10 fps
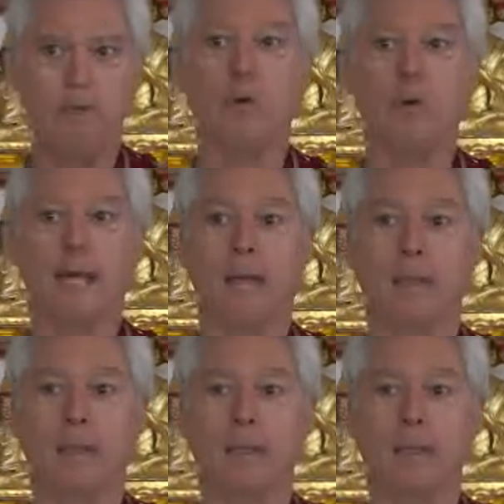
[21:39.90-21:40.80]
before it
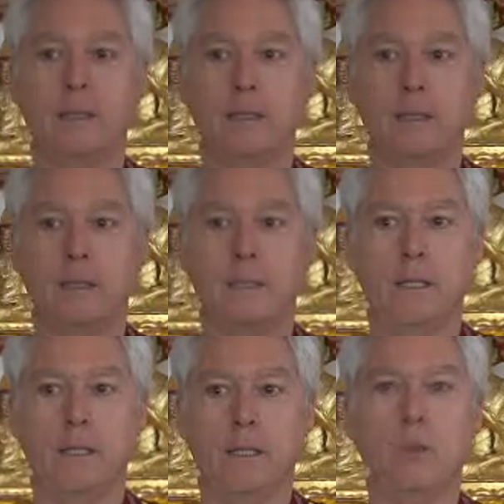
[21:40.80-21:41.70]
happened.
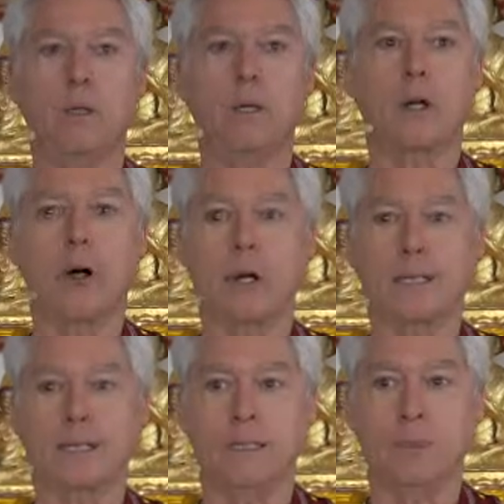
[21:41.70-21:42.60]
You were
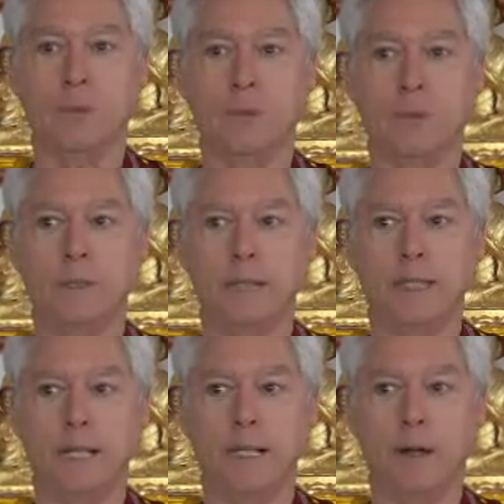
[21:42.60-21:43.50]
cognizant, you were
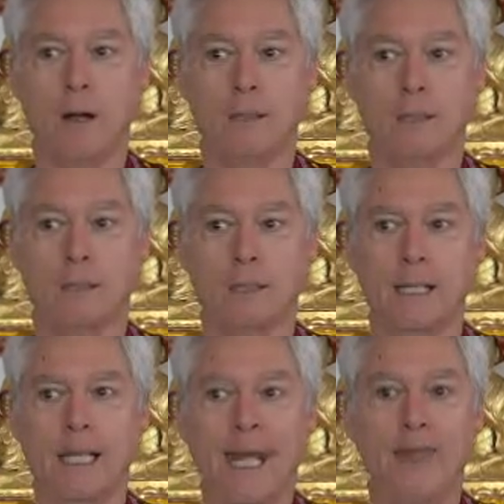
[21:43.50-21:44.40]
sustaining cognizance,
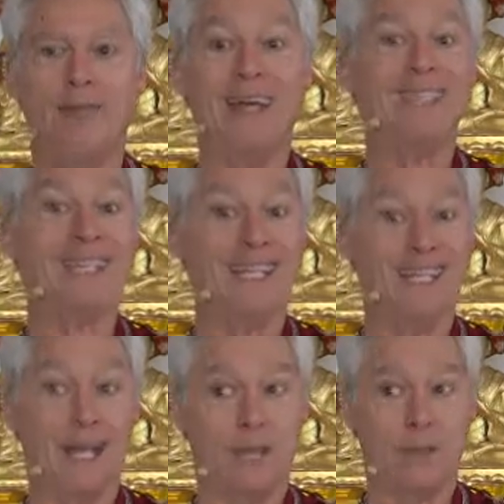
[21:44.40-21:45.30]
and that's the
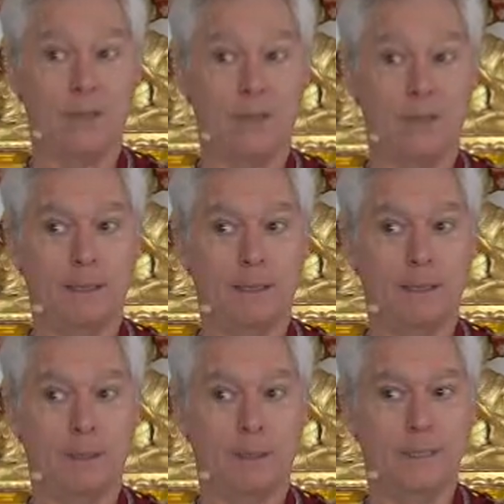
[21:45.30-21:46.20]
indicator of it.
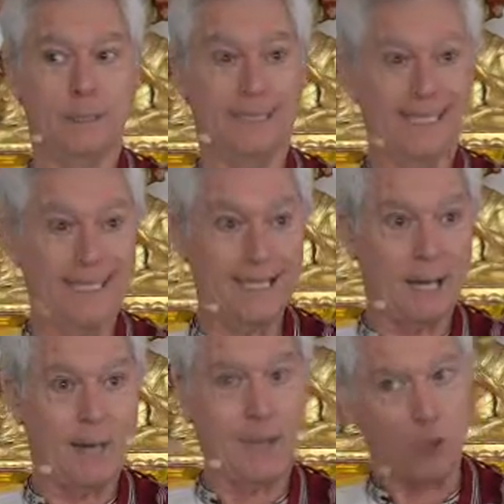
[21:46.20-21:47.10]
When something did
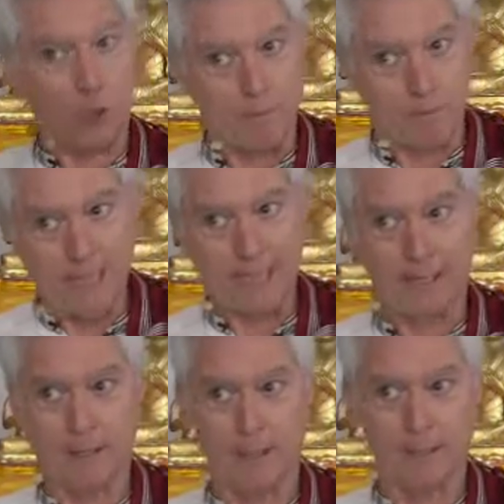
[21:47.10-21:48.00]
come up, you
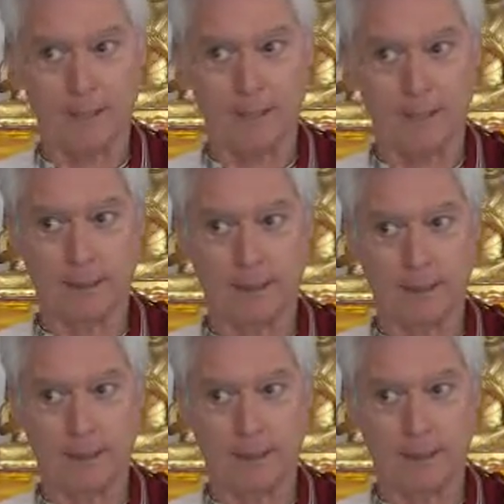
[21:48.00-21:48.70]
immediately cognize it.